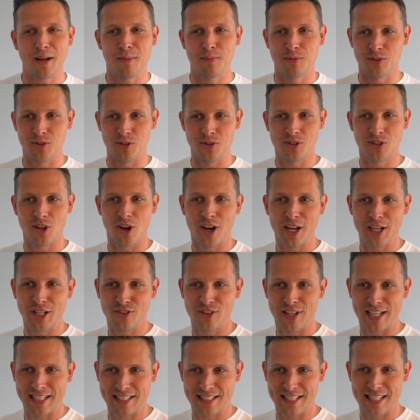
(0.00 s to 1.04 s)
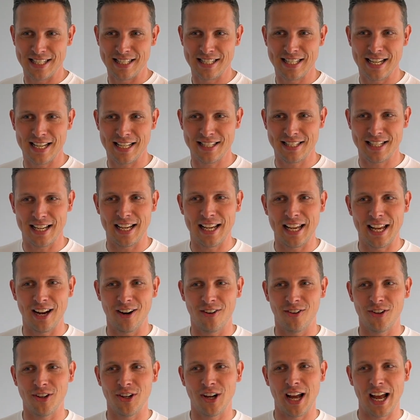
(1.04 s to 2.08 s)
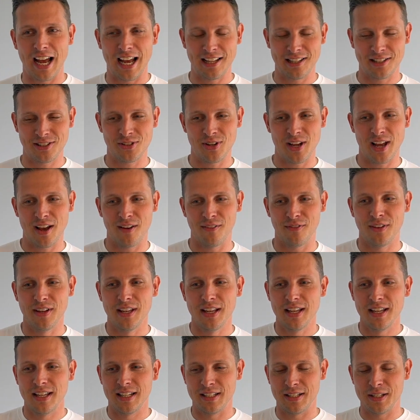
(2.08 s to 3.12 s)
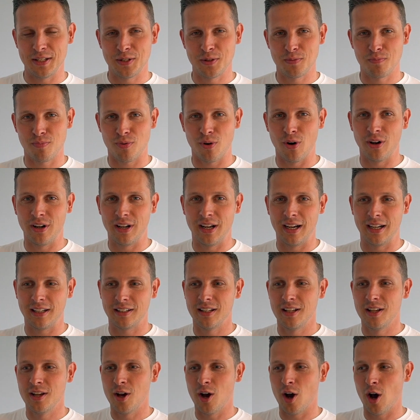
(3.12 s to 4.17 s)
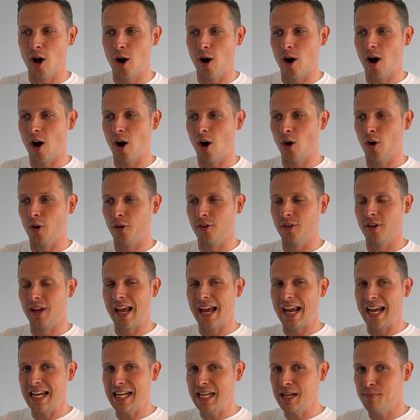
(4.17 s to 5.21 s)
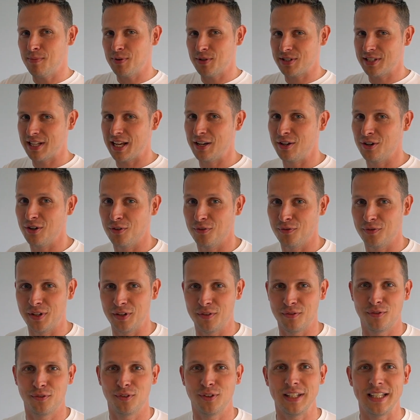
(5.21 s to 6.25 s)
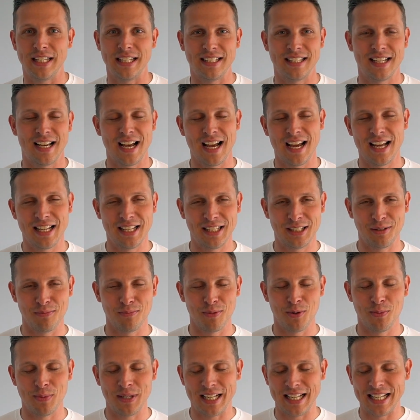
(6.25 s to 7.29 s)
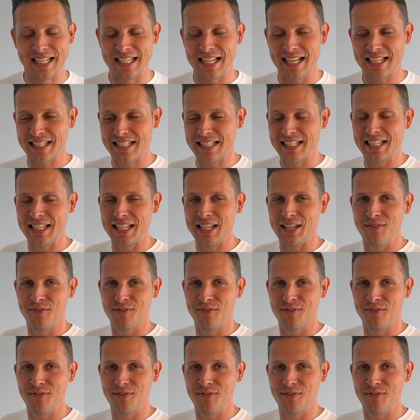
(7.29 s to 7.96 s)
comes to Skytrax, it says a carrier has to have this product on 80% of their fleet, and at the moment it doesn't